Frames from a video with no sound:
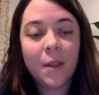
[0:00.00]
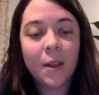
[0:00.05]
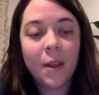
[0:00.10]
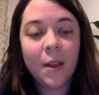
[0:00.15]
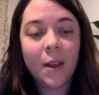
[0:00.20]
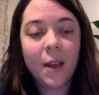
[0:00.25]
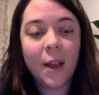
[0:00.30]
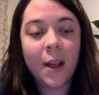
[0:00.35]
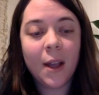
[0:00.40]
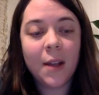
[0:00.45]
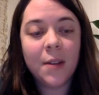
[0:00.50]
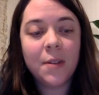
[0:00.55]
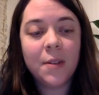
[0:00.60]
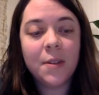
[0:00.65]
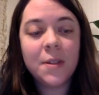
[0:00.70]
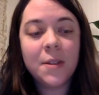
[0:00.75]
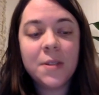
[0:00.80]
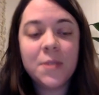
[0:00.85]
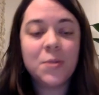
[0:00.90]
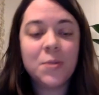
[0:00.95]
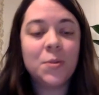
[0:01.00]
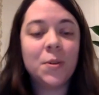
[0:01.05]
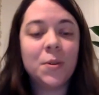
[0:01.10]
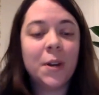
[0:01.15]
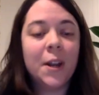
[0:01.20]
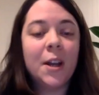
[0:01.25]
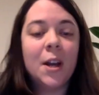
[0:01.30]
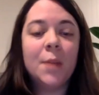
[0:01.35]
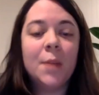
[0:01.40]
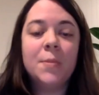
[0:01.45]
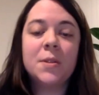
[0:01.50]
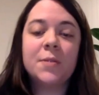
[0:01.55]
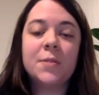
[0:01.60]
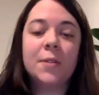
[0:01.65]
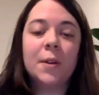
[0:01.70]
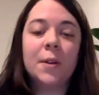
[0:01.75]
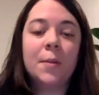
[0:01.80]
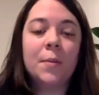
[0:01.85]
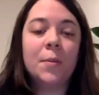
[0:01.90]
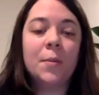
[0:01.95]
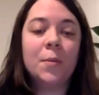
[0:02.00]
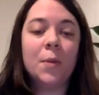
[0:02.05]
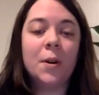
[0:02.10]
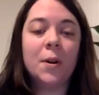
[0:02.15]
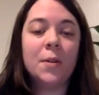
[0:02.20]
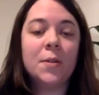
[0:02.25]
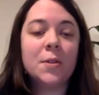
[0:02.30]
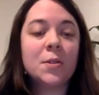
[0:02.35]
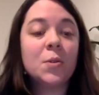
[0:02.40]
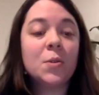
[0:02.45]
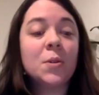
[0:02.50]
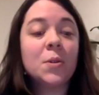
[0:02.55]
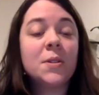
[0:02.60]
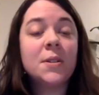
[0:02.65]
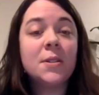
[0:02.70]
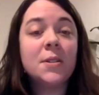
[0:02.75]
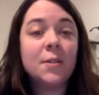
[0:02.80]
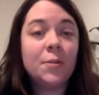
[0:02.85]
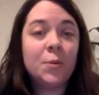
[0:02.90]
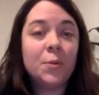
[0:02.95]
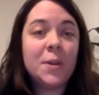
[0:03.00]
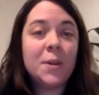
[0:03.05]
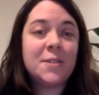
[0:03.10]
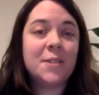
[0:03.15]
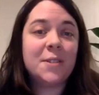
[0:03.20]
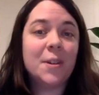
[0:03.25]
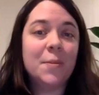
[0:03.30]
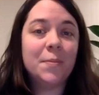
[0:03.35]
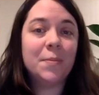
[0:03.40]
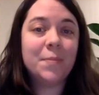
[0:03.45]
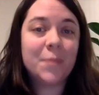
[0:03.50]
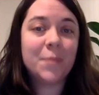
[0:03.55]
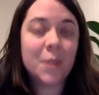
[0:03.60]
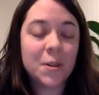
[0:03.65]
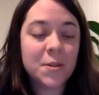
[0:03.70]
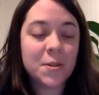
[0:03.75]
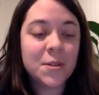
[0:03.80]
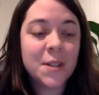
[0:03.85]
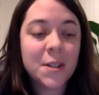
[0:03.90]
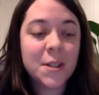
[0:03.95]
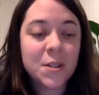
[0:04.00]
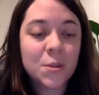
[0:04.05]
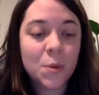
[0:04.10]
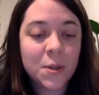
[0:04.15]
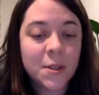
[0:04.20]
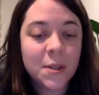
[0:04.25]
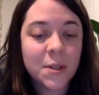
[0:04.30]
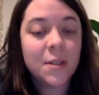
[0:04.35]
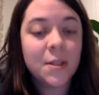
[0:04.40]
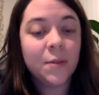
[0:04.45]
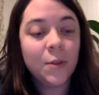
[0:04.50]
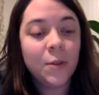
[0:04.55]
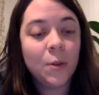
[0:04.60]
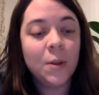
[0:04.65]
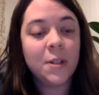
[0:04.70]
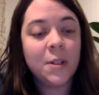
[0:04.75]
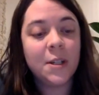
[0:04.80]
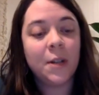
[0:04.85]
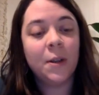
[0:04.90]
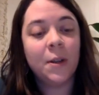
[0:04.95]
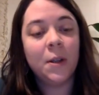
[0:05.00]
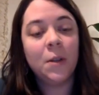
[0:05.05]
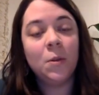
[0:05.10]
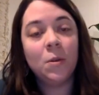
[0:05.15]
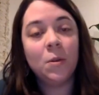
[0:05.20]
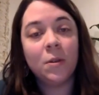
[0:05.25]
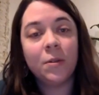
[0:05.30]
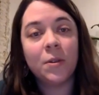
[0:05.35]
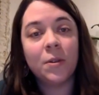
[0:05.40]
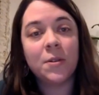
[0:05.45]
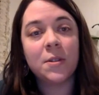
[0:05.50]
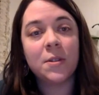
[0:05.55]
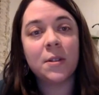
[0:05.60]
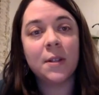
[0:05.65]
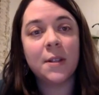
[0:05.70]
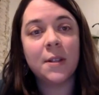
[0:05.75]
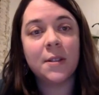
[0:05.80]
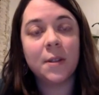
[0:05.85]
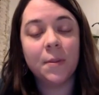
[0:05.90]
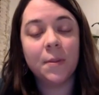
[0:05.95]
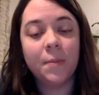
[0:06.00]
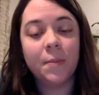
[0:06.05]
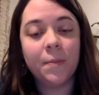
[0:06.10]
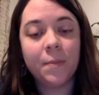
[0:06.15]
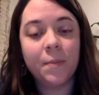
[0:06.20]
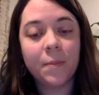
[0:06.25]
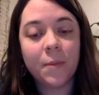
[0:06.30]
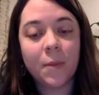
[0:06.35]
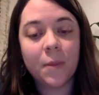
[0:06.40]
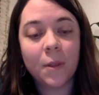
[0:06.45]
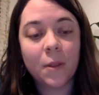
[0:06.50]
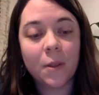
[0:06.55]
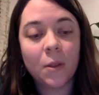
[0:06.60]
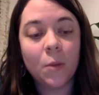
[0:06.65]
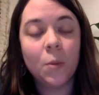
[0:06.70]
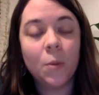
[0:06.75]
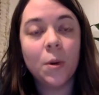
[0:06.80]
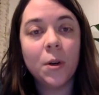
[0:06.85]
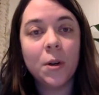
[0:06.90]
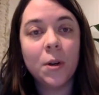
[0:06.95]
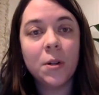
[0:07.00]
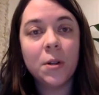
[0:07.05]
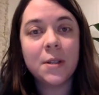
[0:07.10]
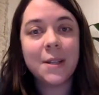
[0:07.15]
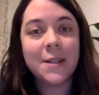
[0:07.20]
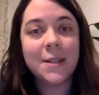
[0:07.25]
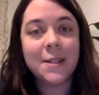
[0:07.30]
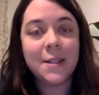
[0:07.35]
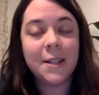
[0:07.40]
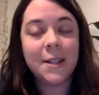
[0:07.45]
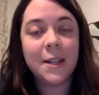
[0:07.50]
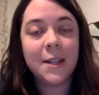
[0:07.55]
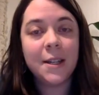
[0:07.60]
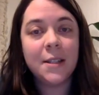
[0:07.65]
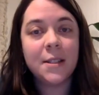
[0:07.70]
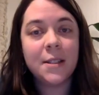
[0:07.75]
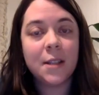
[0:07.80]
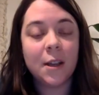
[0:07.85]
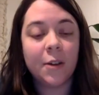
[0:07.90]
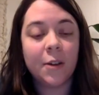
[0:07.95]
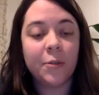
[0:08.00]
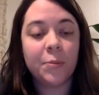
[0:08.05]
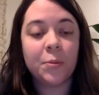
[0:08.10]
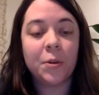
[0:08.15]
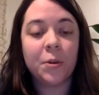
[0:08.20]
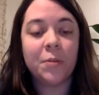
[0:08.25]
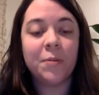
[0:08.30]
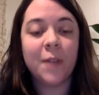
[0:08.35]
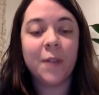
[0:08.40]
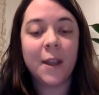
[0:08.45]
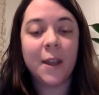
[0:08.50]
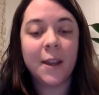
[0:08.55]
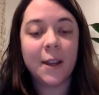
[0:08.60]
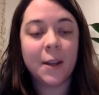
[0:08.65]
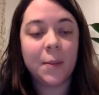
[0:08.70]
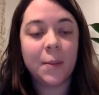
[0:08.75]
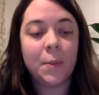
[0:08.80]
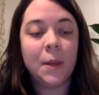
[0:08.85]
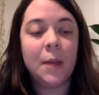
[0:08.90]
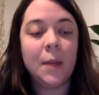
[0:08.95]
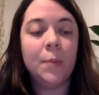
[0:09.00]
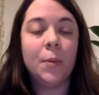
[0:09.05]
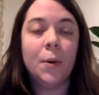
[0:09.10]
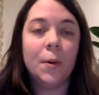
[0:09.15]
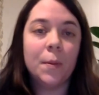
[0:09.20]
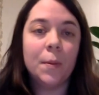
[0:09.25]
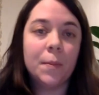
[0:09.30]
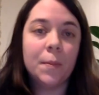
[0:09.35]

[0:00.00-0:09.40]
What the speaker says: And this story comes from one of the sources of wisdom, our six sources of Unitarian Universalism, the words and deeds of prophetic people.